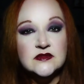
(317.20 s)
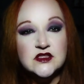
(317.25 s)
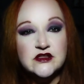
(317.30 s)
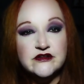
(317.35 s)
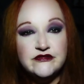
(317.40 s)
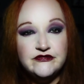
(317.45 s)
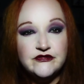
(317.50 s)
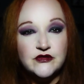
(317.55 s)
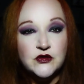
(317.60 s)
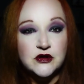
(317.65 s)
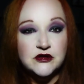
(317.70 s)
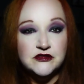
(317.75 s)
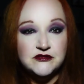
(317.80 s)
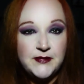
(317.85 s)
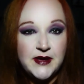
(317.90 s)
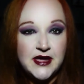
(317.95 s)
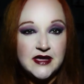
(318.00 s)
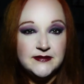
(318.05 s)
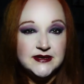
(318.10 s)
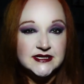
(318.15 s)
The fourth
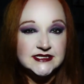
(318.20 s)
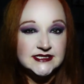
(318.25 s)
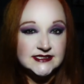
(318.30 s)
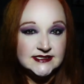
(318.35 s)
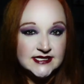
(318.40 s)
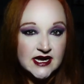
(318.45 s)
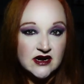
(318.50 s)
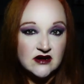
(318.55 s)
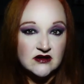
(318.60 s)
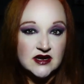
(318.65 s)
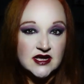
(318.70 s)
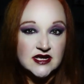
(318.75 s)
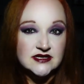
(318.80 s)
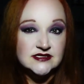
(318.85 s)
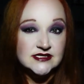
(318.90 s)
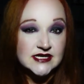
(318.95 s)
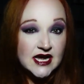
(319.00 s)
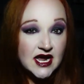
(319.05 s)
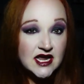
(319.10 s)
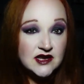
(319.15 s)
baby, Sarah,
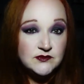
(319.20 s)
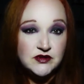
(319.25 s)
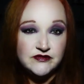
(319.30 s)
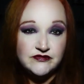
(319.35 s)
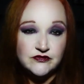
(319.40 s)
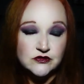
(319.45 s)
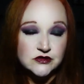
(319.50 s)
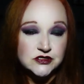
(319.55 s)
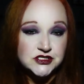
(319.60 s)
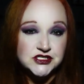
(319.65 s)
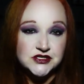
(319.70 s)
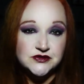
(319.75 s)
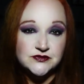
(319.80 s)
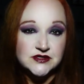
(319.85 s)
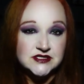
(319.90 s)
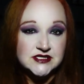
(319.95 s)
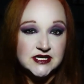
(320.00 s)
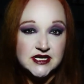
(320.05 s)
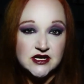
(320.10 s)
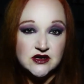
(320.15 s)
died before she
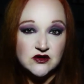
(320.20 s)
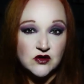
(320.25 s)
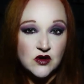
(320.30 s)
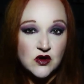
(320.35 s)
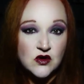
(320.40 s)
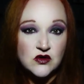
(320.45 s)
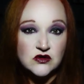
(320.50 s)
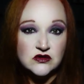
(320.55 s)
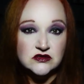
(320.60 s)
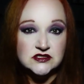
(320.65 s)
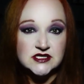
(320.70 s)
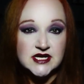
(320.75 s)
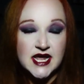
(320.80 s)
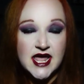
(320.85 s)
was a year old,